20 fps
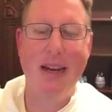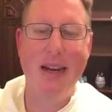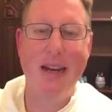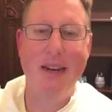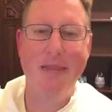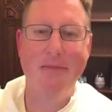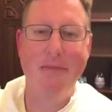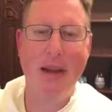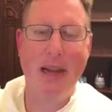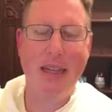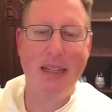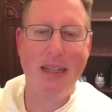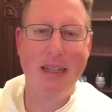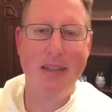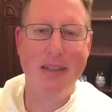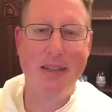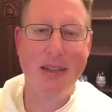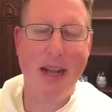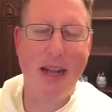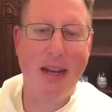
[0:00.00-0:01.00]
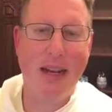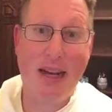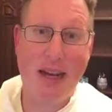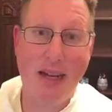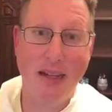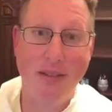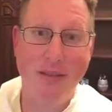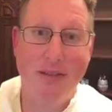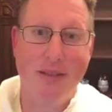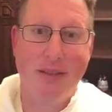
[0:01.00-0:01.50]
at least not
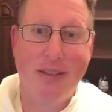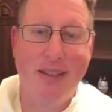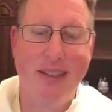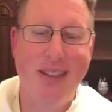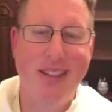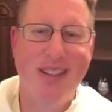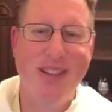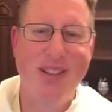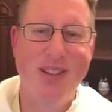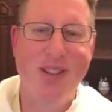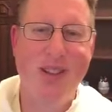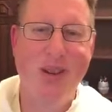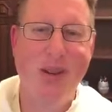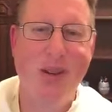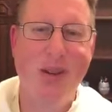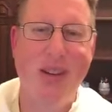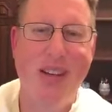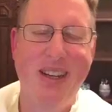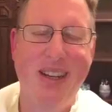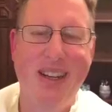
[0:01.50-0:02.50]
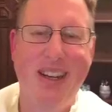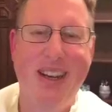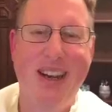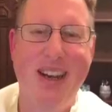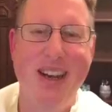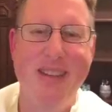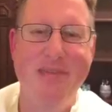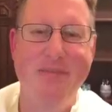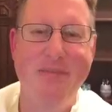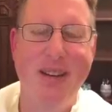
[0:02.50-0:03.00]
live. So
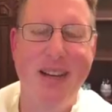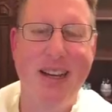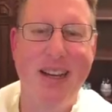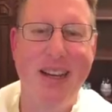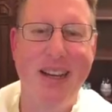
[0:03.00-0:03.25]
I'm